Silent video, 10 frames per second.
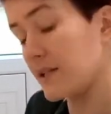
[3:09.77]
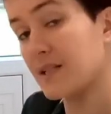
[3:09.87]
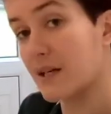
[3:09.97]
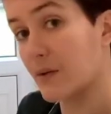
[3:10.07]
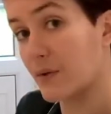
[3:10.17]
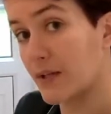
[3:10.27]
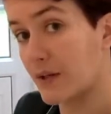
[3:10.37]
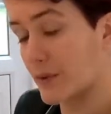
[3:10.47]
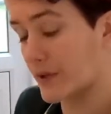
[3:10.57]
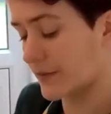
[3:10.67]
I don't think it
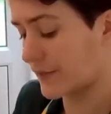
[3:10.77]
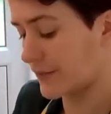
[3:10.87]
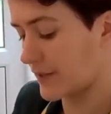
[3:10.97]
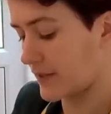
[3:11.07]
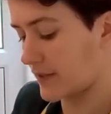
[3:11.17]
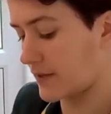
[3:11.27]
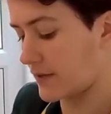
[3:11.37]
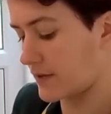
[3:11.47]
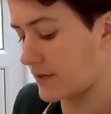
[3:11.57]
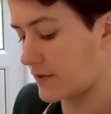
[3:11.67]
will.
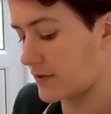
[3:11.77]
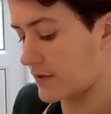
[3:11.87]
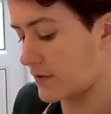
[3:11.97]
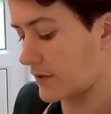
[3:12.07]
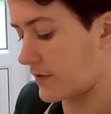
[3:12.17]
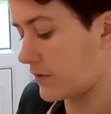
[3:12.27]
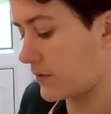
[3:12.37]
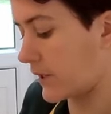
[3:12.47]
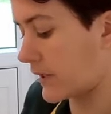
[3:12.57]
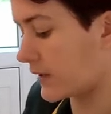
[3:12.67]
And if you
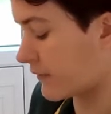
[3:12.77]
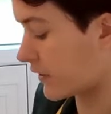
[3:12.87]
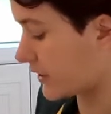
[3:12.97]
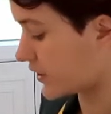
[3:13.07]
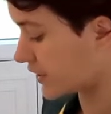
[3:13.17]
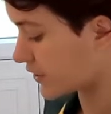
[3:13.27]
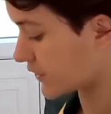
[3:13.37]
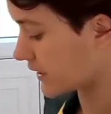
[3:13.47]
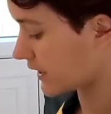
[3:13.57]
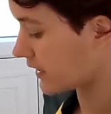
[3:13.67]
like a very
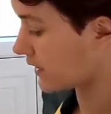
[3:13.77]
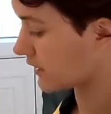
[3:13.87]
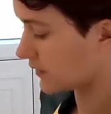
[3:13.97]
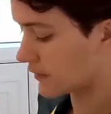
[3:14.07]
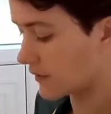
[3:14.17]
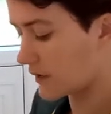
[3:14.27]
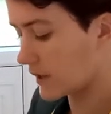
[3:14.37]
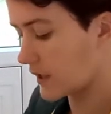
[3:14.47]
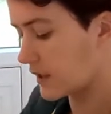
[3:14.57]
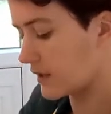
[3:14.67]
gingery
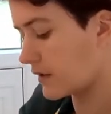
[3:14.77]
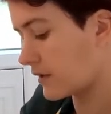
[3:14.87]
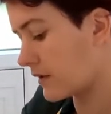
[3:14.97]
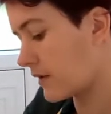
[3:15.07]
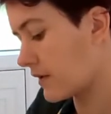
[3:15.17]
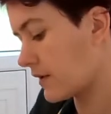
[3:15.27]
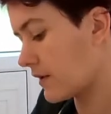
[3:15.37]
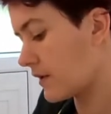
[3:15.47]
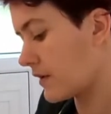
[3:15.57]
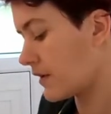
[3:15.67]
cookie,
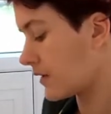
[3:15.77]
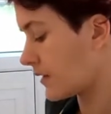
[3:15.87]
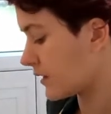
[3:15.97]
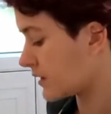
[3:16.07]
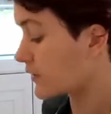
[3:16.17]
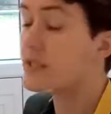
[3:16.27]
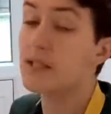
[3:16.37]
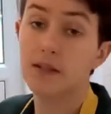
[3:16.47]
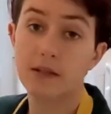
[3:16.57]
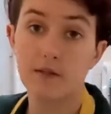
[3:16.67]
so this is the
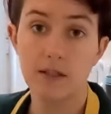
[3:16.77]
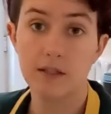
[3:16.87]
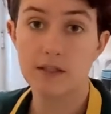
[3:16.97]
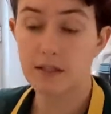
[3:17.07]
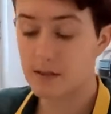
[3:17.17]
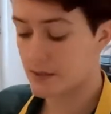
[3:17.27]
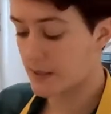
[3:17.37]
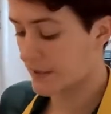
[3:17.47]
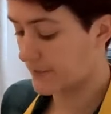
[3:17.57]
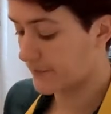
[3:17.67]
other thing, right? This is,
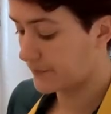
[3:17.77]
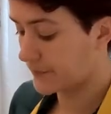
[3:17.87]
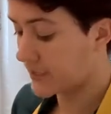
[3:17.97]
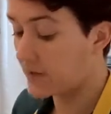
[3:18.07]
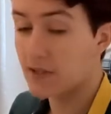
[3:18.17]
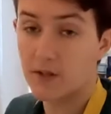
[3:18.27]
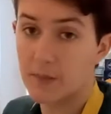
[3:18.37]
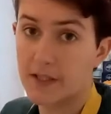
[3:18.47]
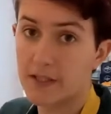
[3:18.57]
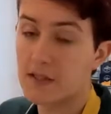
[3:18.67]
even though I'm
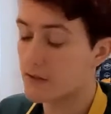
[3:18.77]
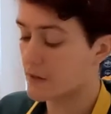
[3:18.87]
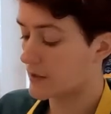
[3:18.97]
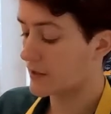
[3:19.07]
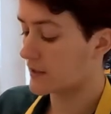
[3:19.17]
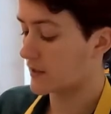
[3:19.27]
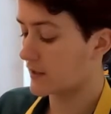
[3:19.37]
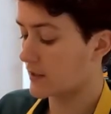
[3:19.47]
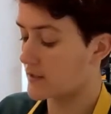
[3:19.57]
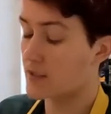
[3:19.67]
English, this
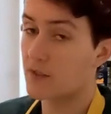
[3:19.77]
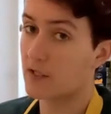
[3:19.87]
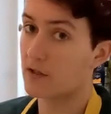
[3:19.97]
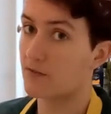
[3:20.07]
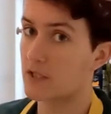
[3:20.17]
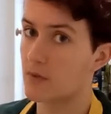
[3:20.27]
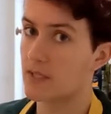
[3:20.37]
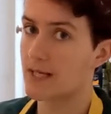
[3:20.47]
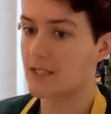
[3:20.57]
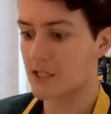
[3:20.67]
is something I refer to
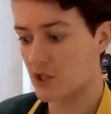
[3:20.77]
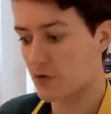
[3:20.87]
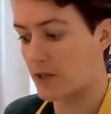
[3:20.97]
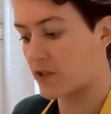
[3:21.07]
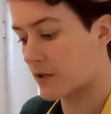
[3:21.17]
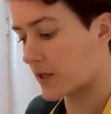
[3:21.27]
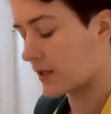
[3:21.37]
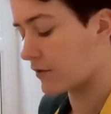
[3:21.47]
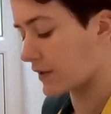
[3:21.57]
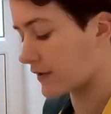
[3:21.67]
as a gingerbread
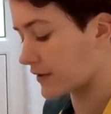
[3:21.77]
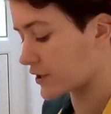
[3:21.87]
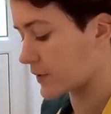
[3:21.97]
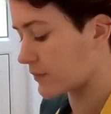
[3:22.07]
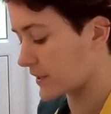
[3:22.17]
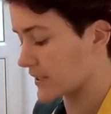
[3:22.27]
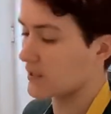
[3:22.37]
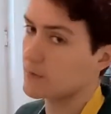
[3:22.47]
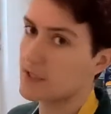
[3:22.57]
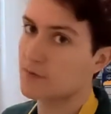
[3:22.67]
cookie rather than a gingerbread
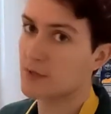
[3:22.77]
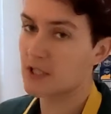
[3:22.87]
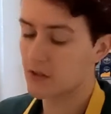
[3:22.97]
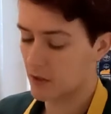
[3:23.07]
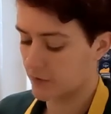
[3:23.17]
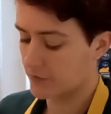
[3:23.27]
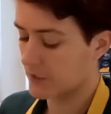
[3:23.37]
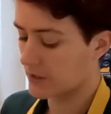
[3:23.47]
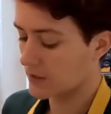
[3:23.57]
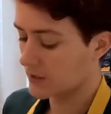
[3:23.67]
biscuit. It's much softer.